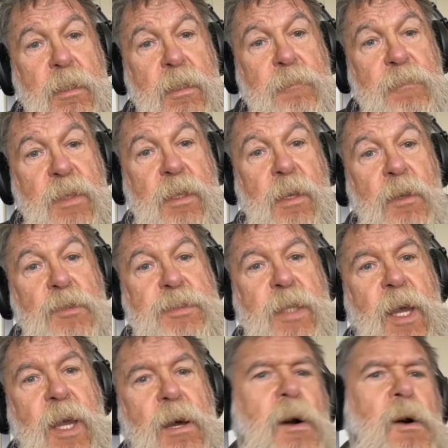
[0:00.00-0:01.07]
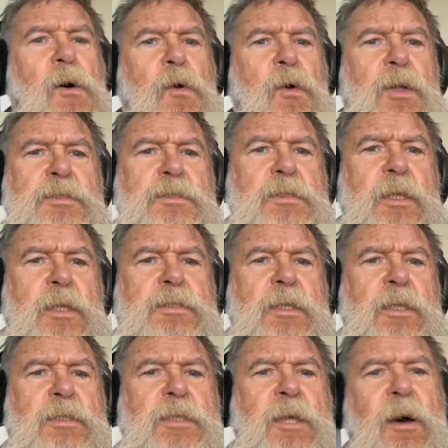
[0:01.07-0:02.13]
because now, oh, it's it's
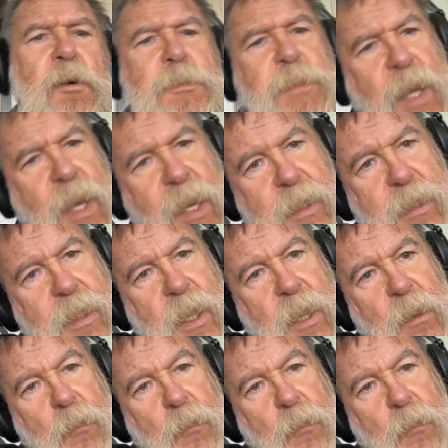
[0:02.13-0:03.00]
it's all fine.